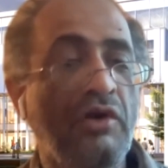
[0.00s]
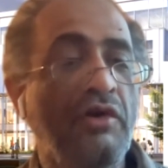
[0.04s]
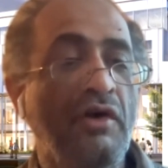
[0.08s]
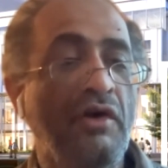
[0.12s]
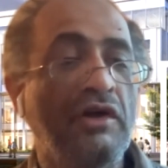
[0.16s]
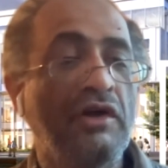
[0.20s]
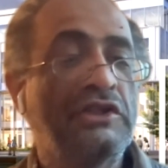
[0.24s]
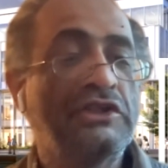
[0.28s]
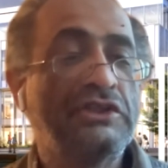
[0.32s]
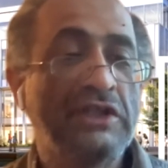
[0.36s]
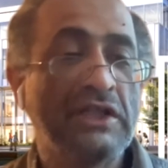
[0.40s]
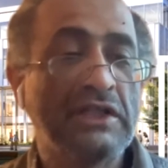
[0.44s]

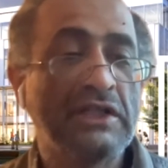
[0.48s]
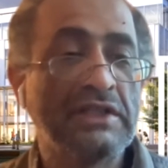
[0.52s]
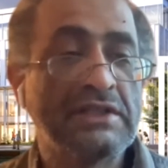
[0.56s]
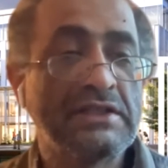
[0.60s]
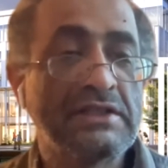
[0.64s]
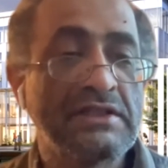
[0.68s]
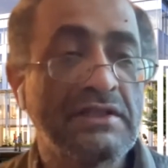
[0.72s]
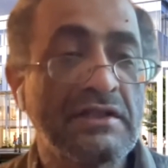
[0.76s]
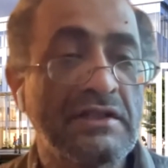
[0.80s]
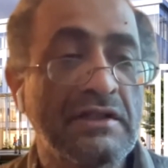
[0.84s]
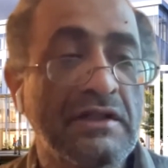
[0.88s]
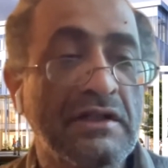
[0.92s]
not just
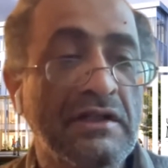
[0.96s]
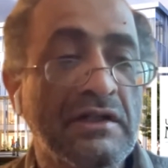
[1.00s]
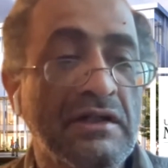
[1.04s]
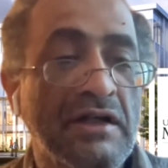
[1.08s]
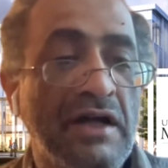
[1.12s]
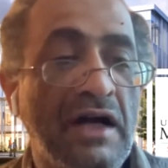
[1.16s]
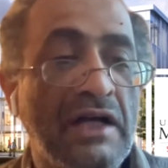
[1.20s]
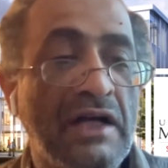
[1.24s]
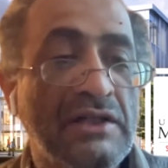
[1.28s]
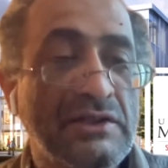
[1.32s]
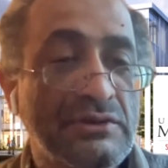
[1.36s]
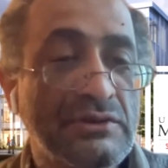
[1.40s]

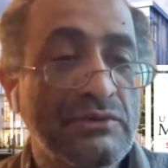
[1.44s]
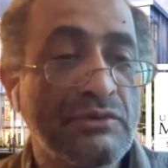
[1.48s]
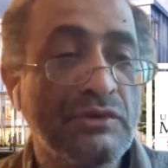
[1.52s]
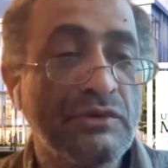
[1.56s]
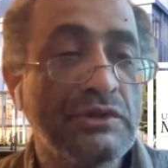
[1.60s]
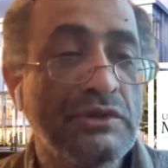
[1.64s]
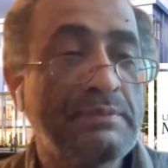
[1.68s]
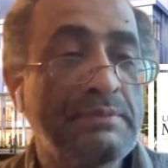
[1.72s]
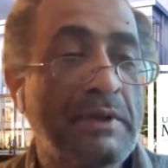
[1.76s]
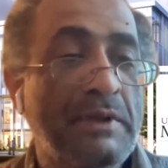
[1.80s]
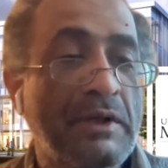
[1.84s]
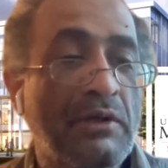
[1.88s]
high
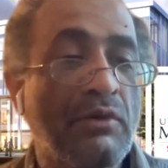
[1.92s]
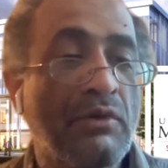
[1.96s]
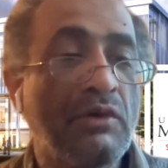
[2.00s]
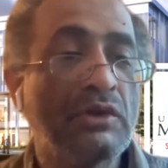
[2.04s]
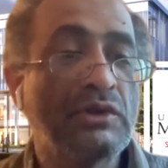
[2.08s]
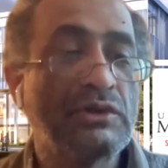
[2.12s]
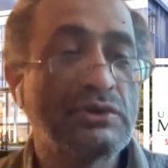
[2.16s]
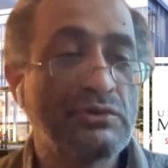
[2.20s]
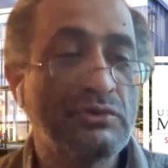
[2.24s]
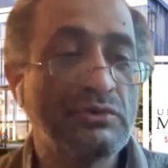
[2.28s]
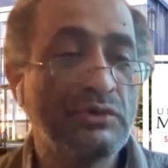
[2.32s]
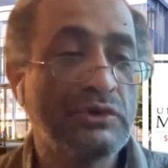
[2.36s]
schools, but all
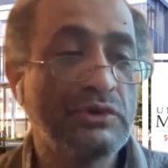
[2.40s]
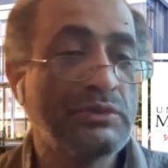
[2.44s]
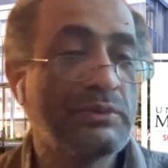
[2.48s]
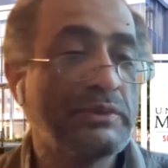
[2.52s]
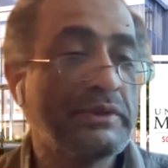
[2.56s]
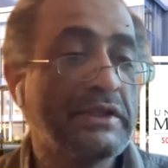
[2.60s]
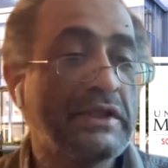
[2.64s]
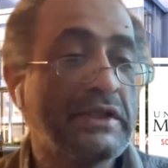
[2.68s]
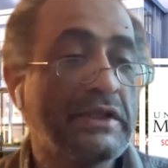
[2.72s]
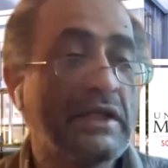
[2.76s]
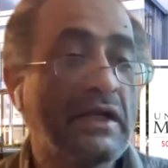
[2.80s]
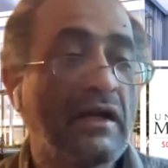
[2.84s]
schools
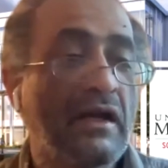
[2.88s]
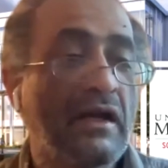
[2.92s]
within a